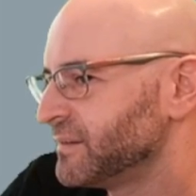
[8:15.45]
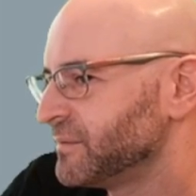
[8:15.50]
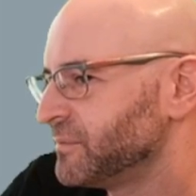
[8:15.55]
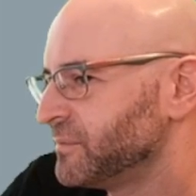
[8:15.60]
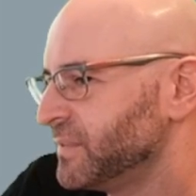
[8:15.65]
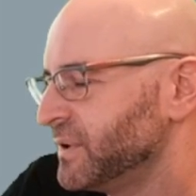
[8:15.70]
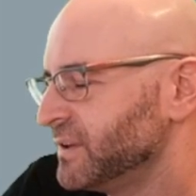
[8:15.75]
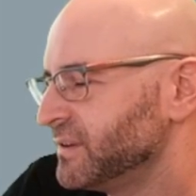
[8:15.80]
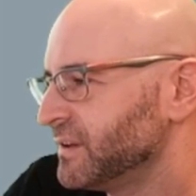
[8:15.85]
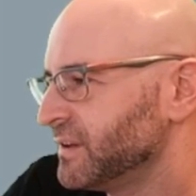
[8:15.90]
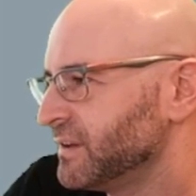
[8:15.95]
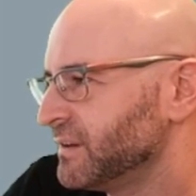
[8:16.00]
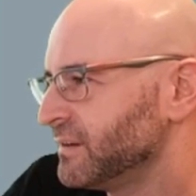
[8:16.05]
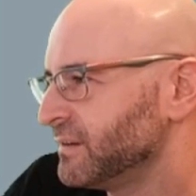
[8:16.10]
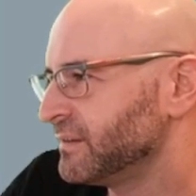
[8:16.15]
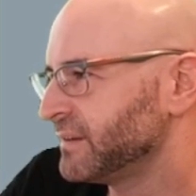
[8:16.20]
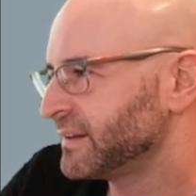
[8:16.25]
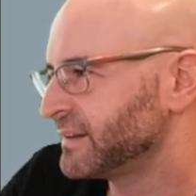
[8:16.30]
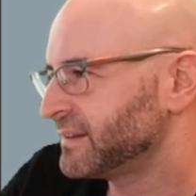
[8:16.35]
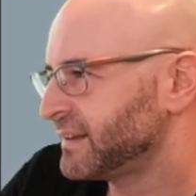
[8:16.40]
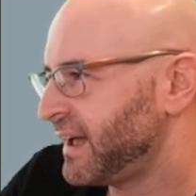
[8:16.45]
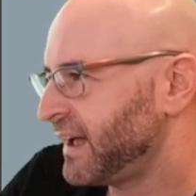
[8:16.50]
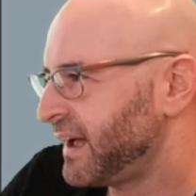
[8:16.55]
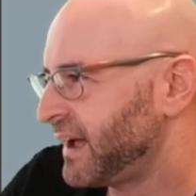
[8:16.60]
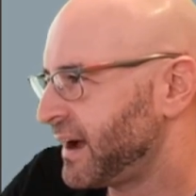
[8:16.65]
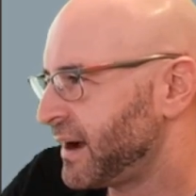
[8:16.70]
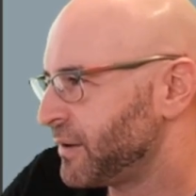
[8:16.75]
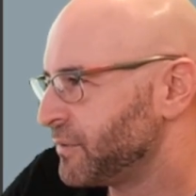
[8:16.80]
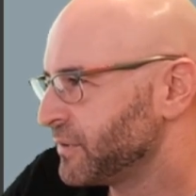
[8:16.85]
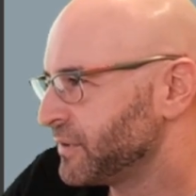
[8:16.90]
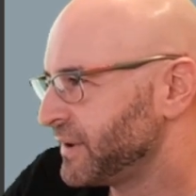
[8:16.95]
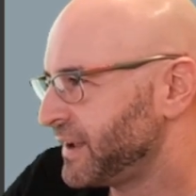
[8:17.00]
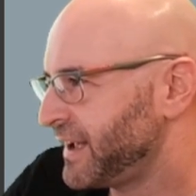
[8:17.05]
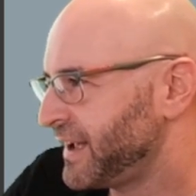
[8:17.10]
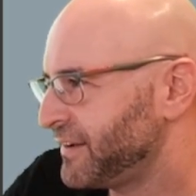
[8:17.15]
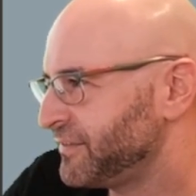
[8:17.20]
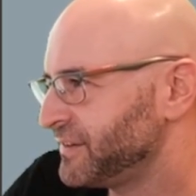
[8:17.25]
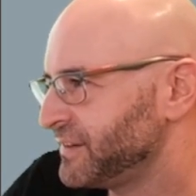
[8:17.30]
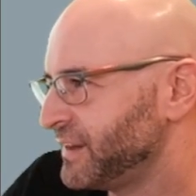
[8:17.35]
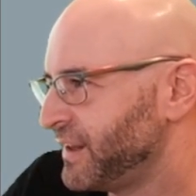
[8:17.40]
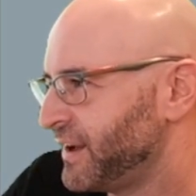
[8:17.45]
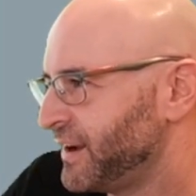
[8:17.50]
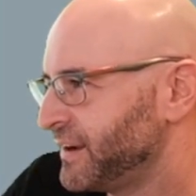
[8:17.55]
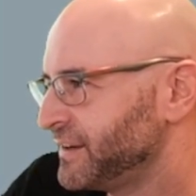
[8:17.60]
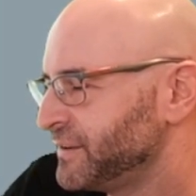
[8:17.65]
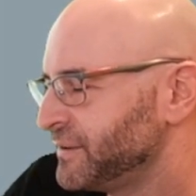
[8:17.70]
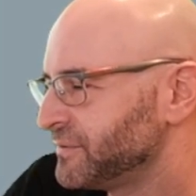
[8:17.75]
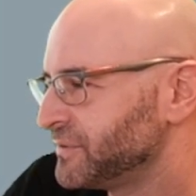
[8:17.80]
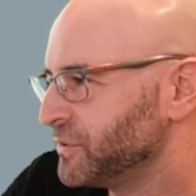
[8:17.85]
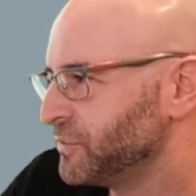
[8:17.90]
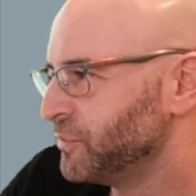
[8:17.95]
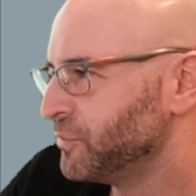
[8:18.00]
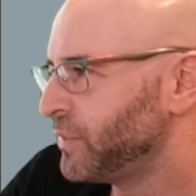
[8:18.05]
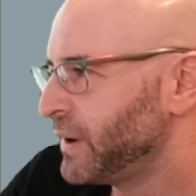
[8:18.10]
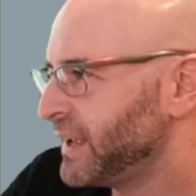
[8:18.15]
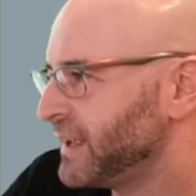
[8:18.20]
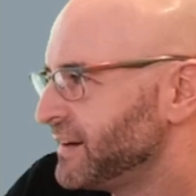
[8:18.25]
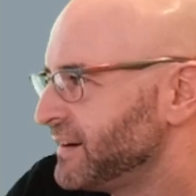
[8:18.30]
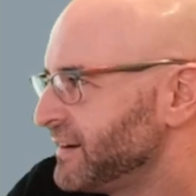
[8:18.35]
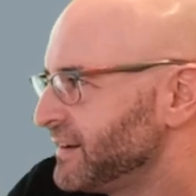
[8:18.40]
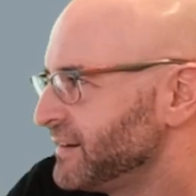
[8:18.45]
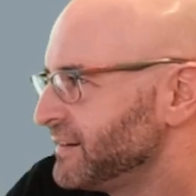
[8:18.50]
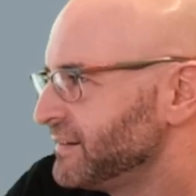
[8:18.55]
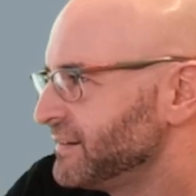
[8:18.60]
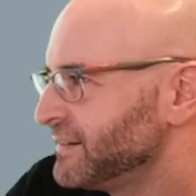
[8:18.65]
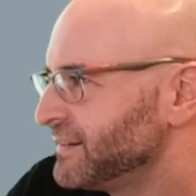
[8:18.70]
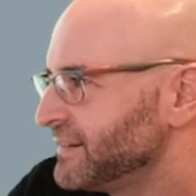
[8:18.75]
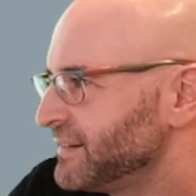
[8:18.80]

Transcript: But the hour and a half line you have to wait on,